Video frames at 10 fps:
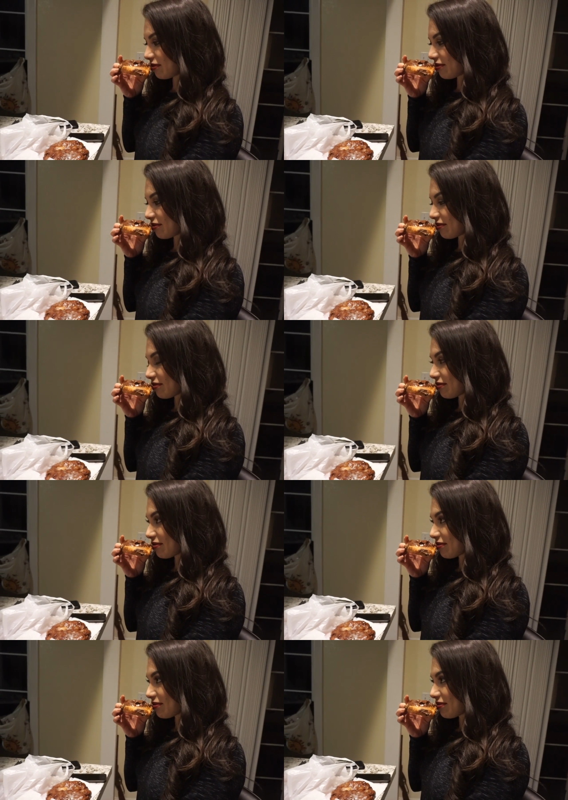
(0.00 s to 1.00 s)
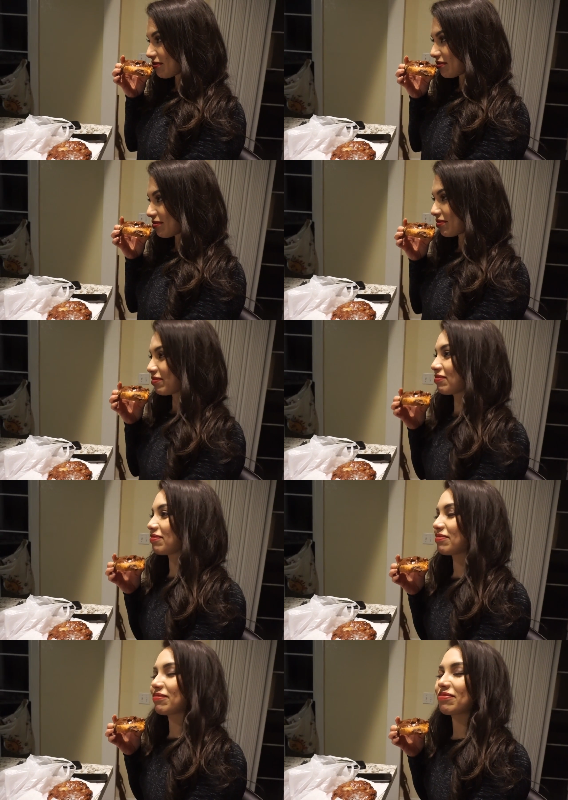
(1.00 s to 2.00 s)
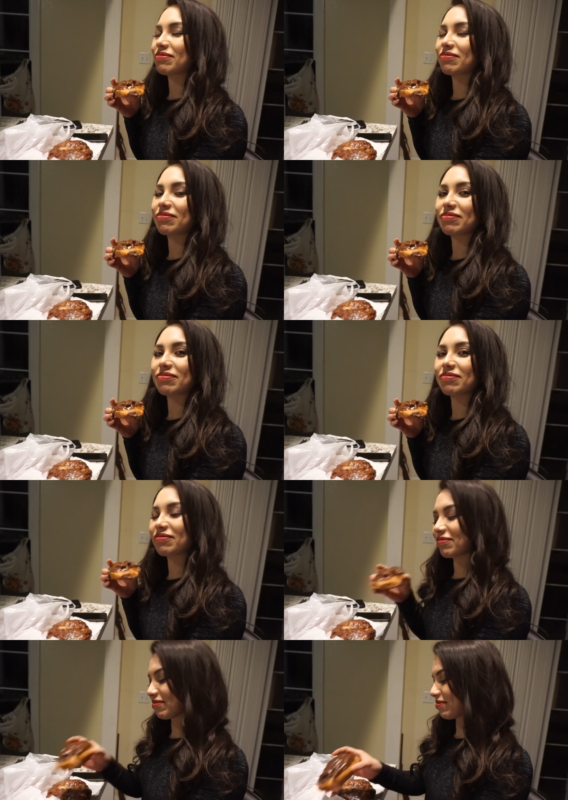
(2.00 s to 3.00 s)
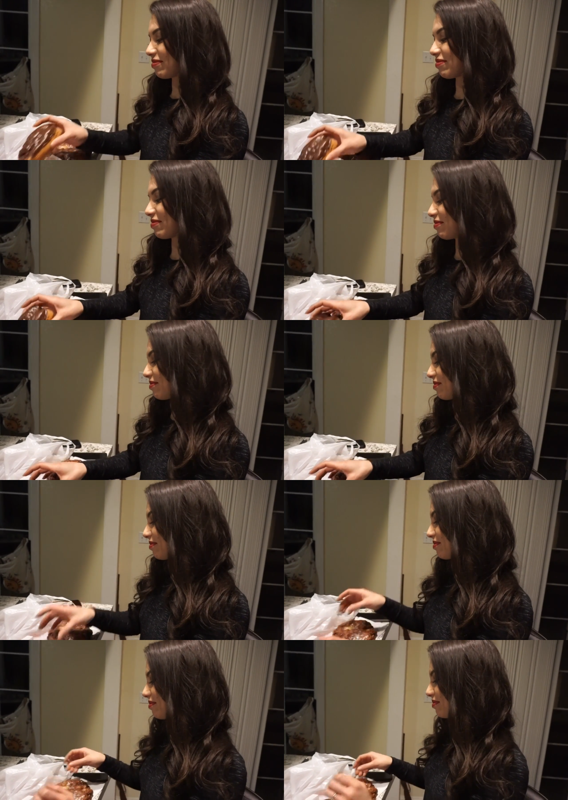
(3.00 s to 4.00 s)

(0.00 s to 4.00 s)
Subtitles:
(silence)